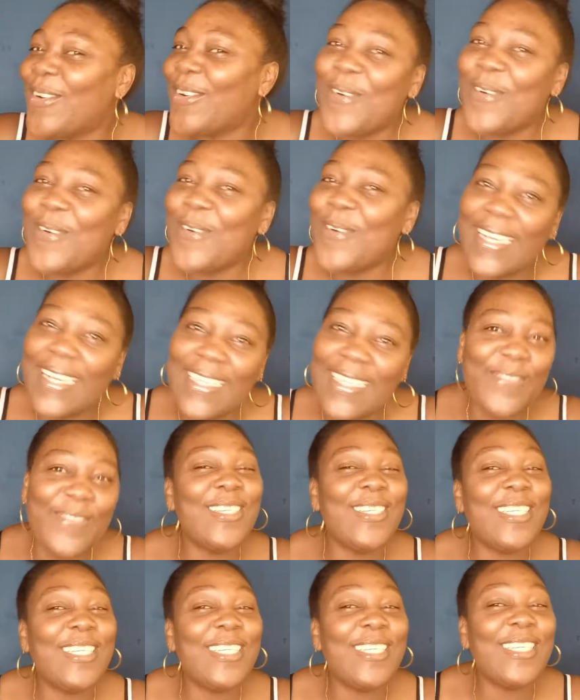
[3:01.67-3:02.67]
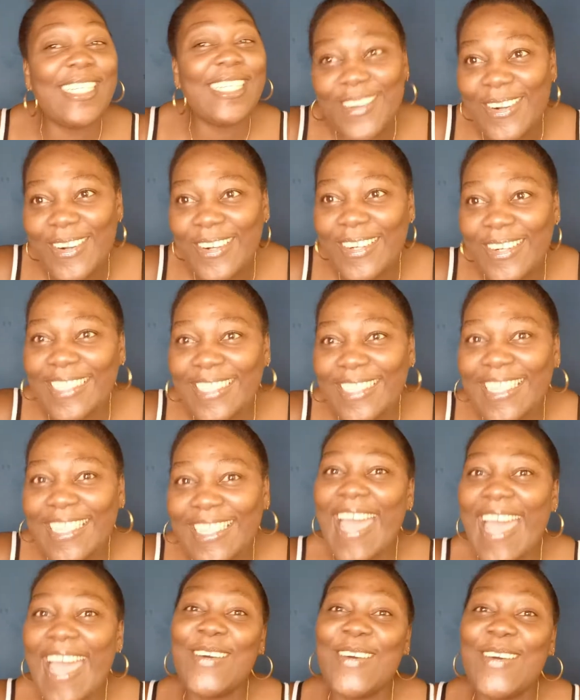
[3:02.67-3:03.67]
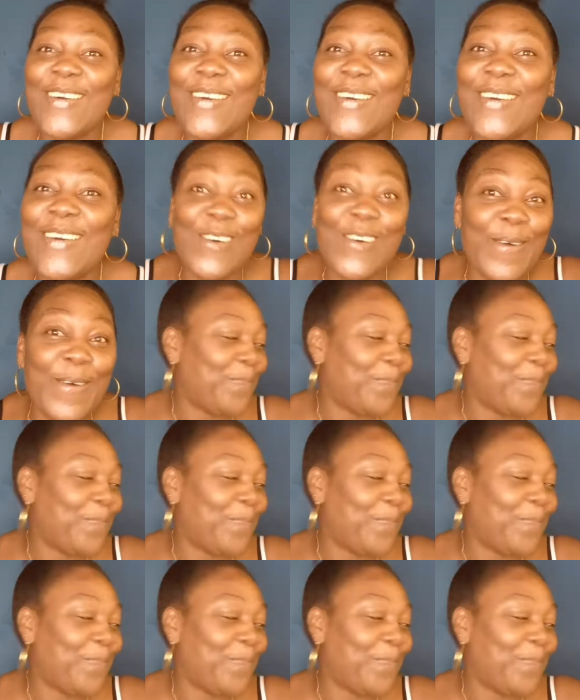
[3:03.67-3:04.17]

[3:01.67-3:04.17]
wonderful share out. I hope